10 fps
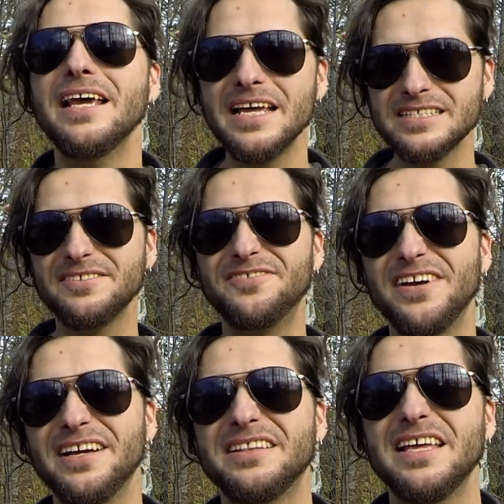is the
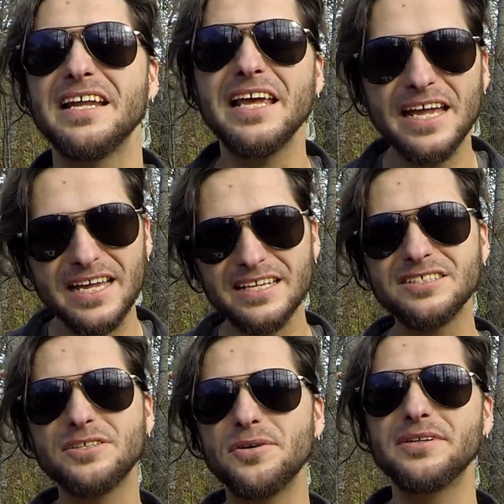fact that it
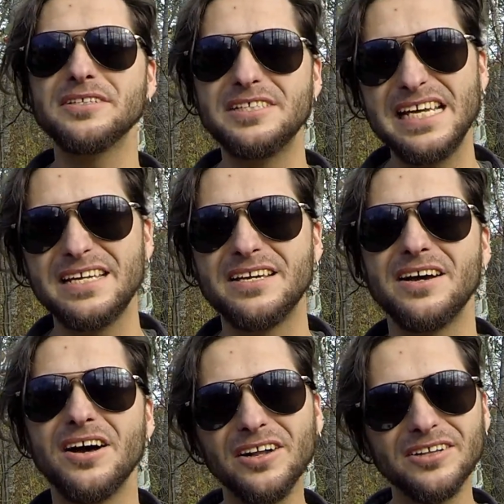is going to take a